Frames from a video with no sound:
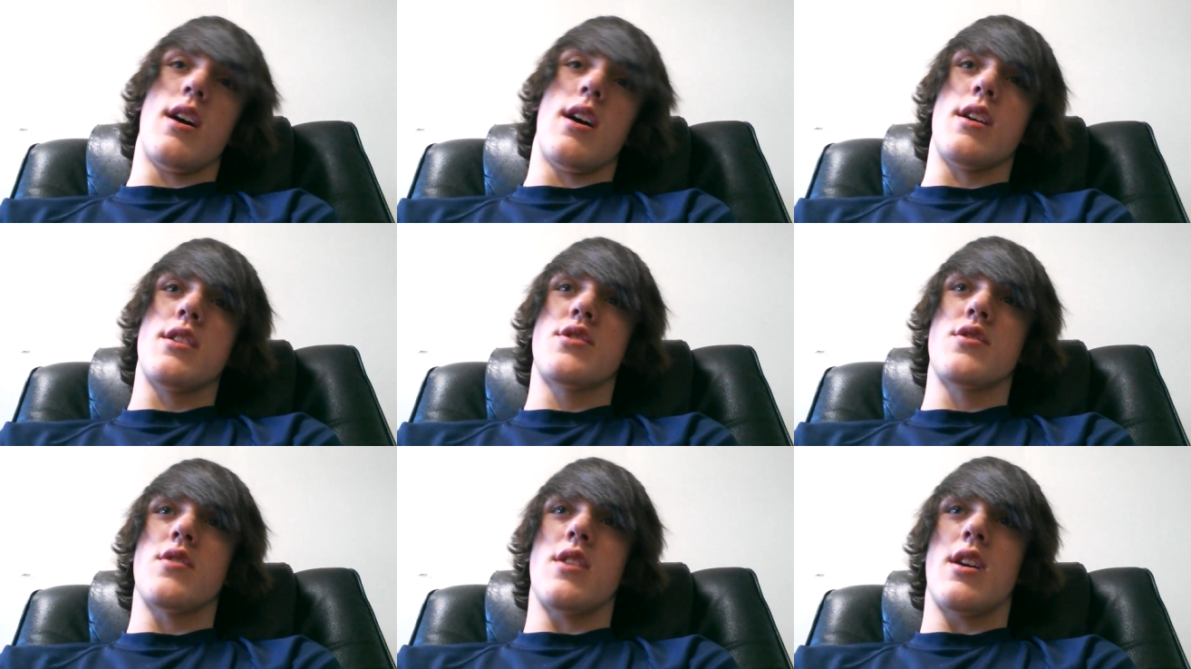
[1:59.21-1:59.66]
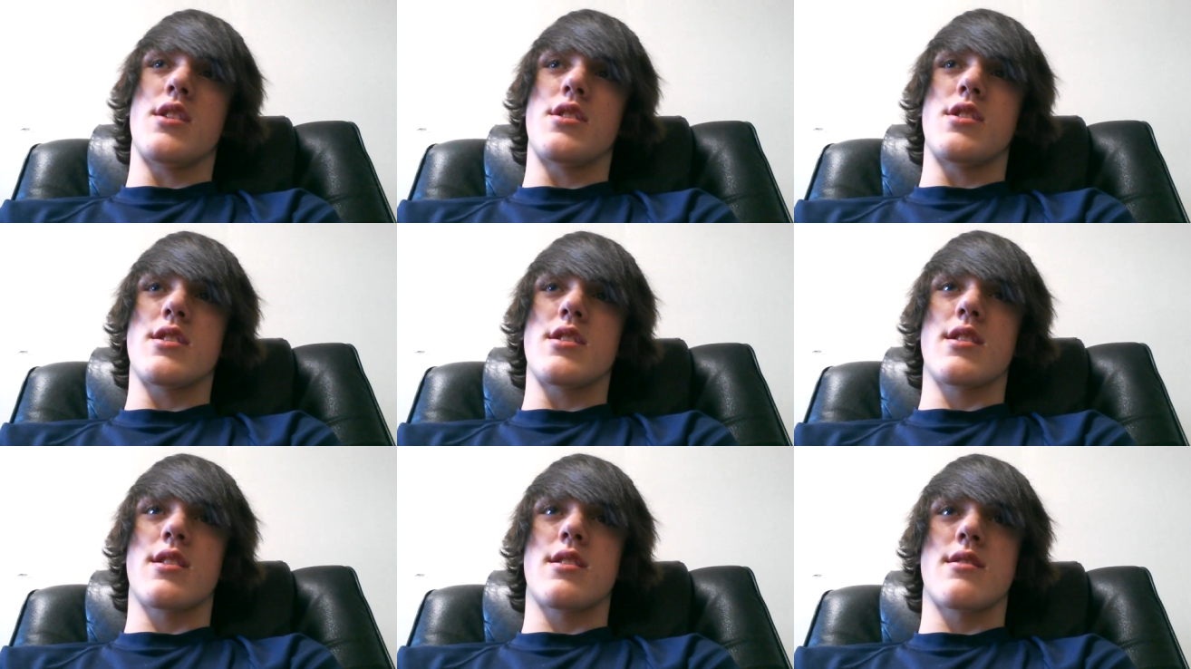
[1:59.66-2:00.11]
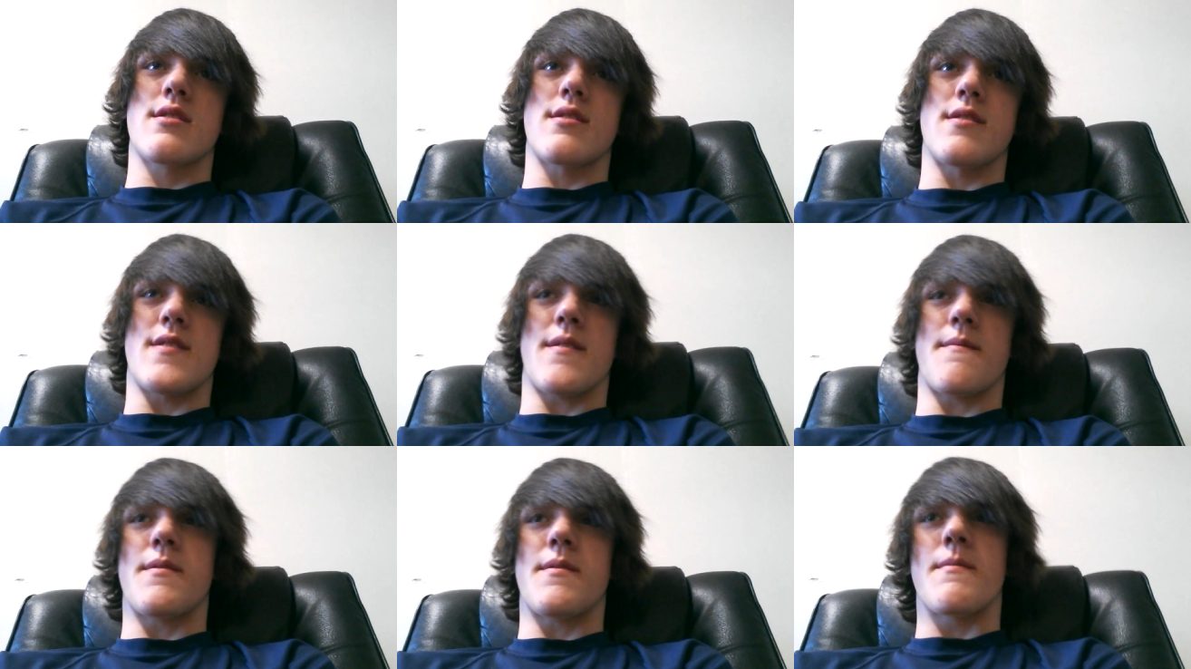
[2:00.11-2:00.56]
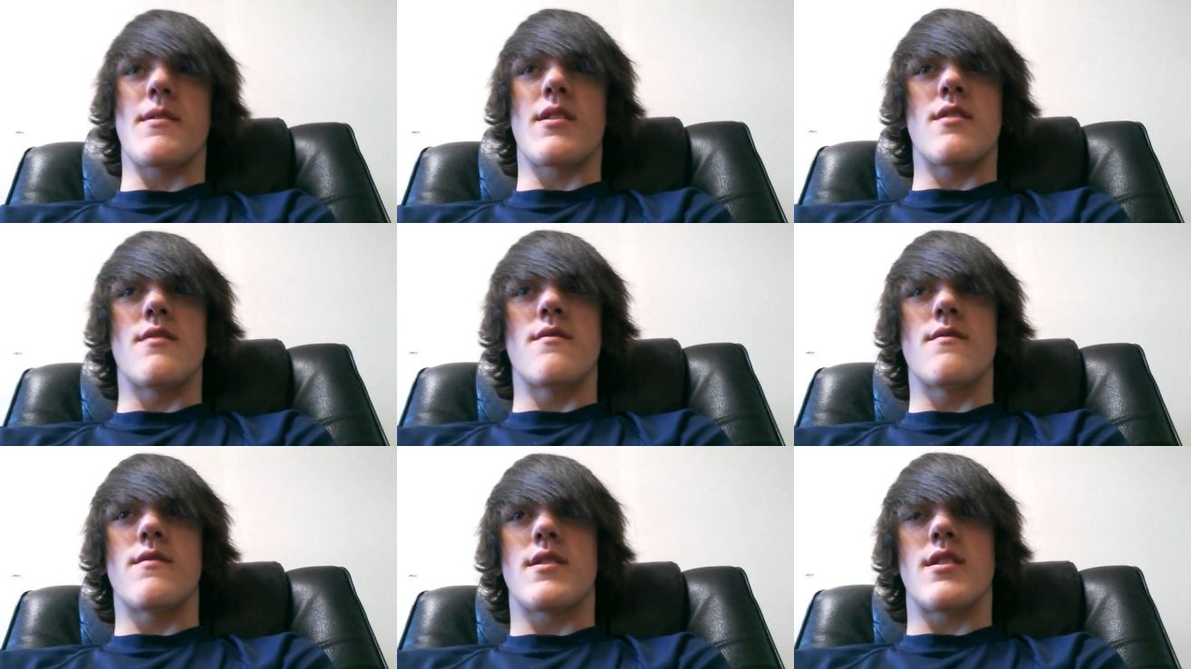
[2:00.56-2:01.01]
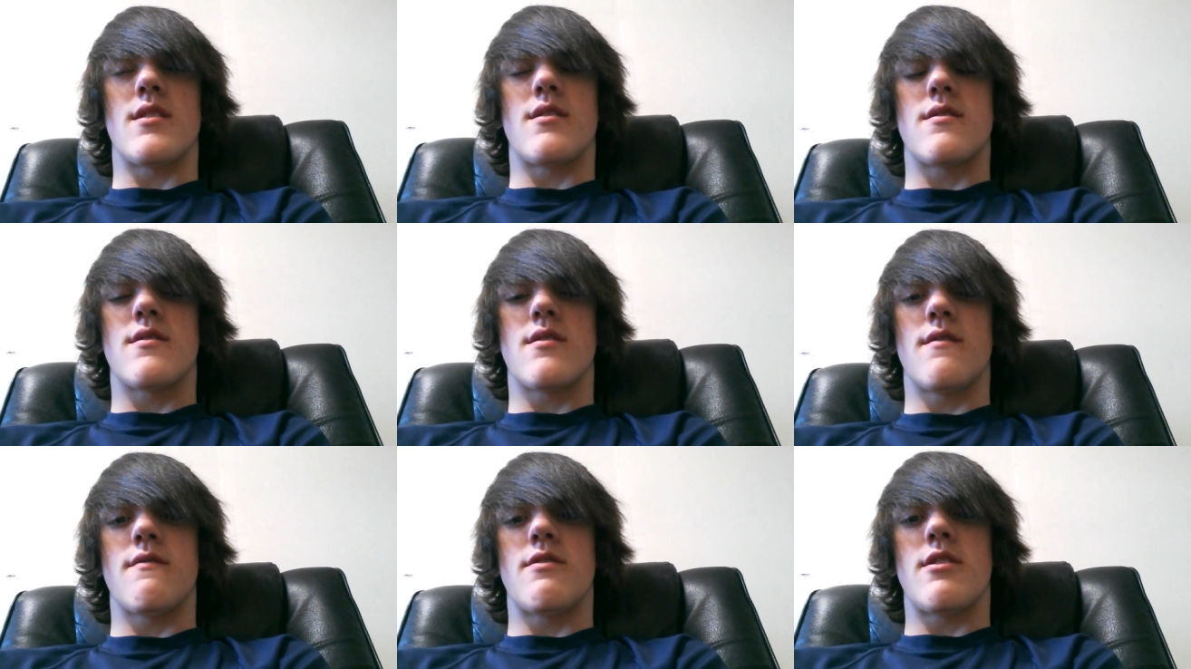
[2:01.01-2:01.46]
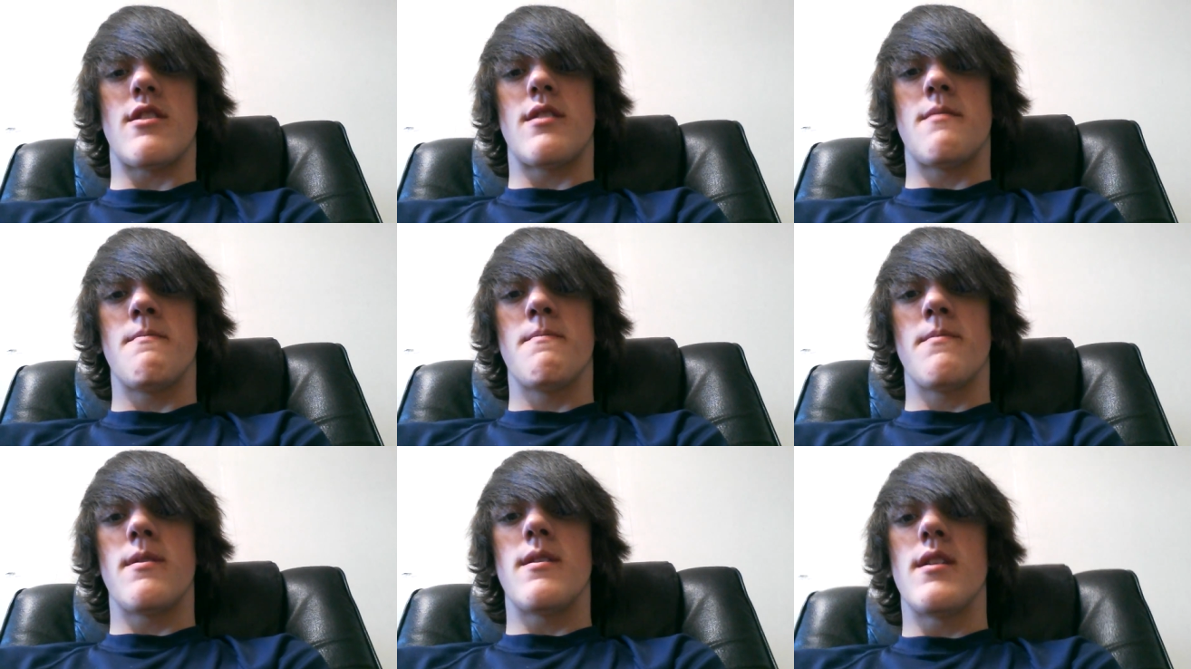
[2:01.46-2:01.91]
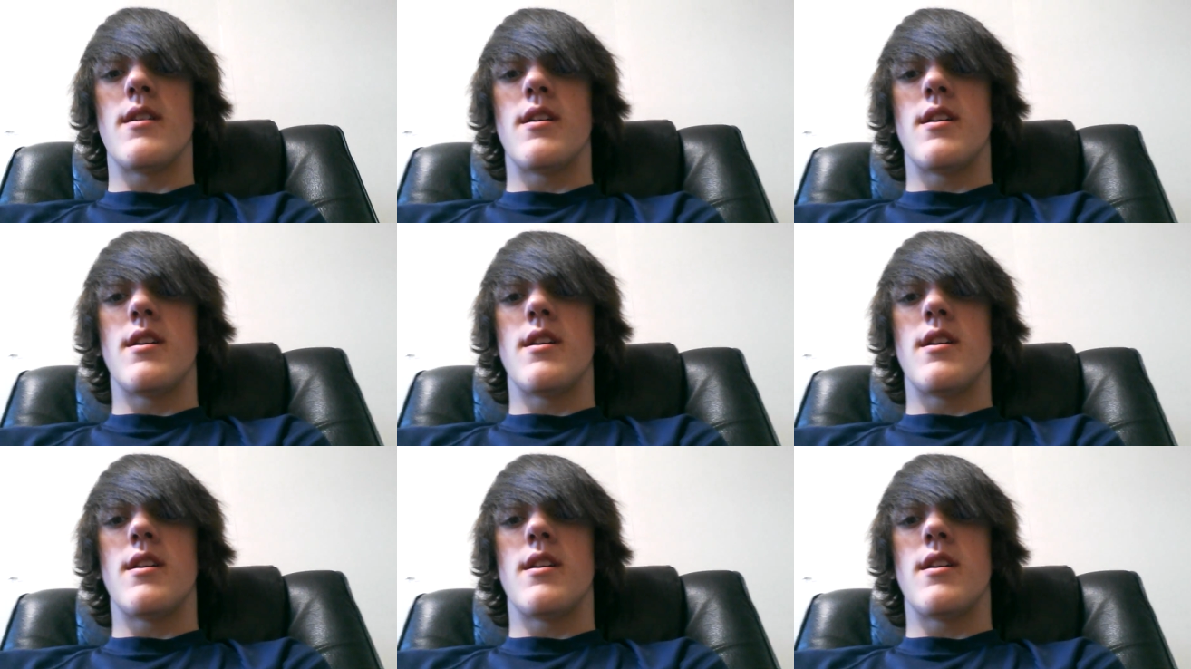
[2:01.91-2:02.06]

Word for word: iTrajik, because I'm going to make a new account of that.